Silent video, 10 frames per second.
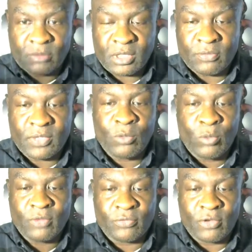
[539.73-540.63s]
himself. He
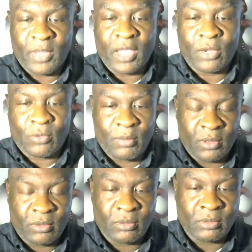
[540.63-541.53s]
went from a
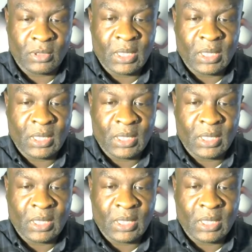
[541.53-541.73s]
criminal